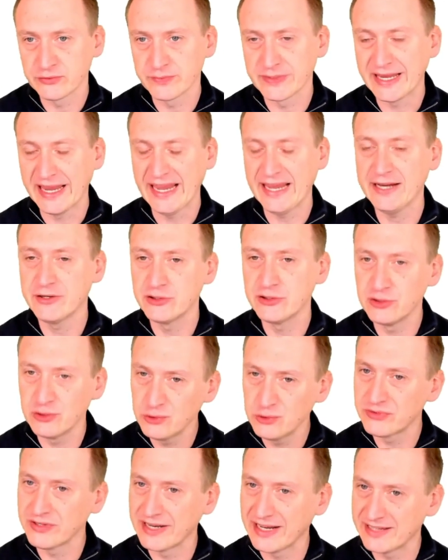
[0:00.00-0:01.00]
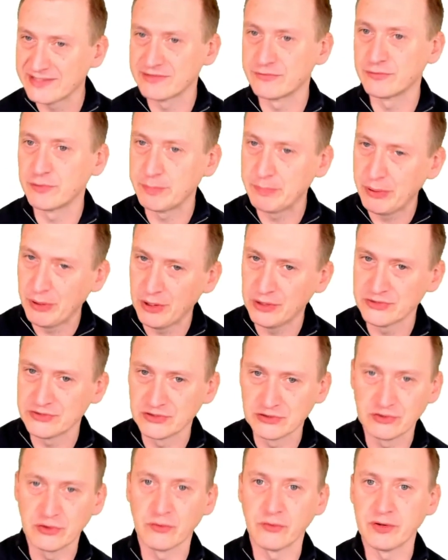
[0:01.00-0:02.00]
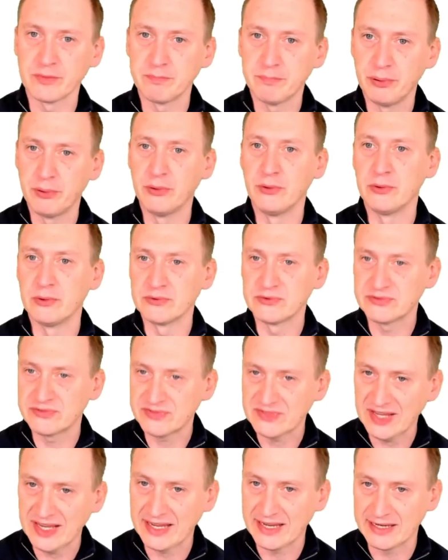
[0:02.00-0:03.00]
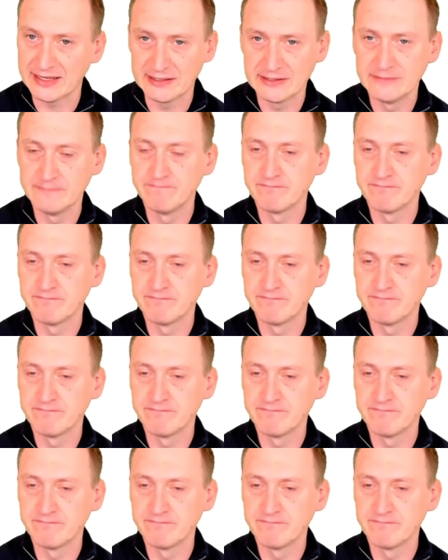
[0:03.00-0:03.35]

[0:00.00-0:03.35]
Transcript: We can't use it as a repository per se.